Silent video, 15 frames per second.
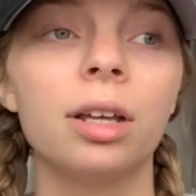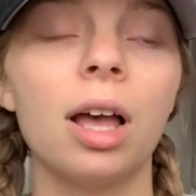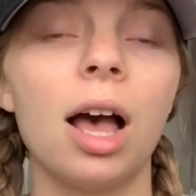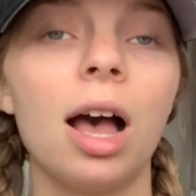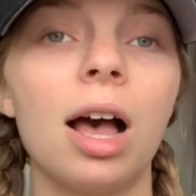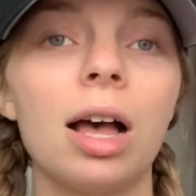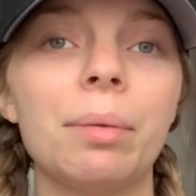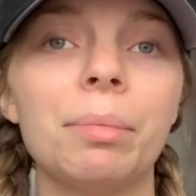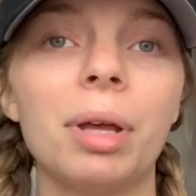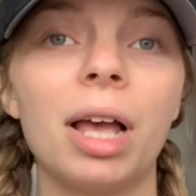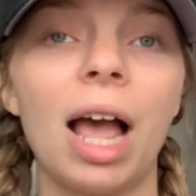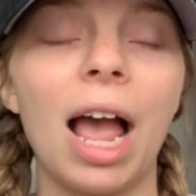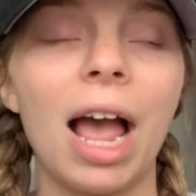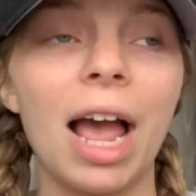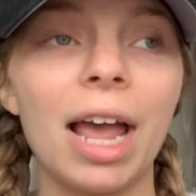
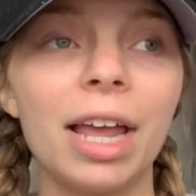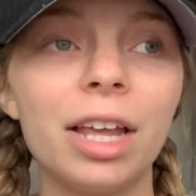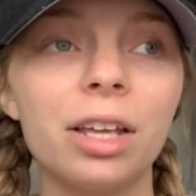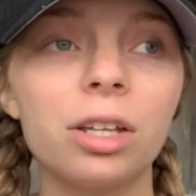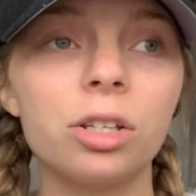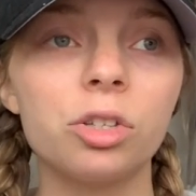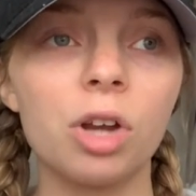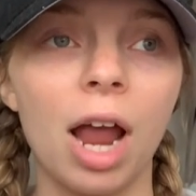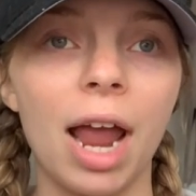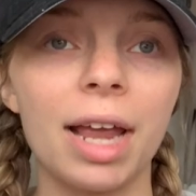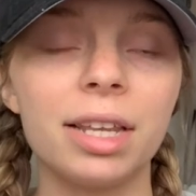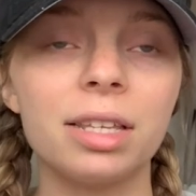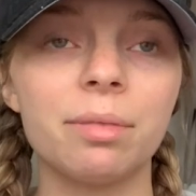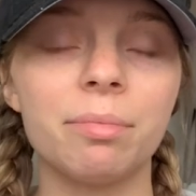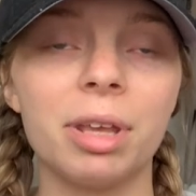I try
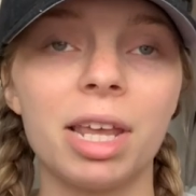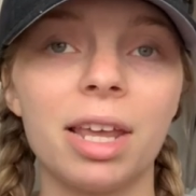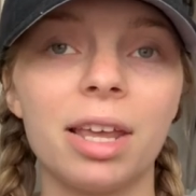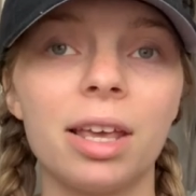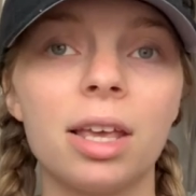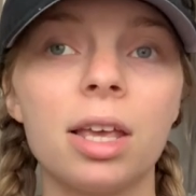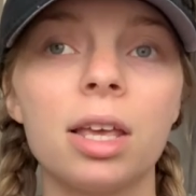to be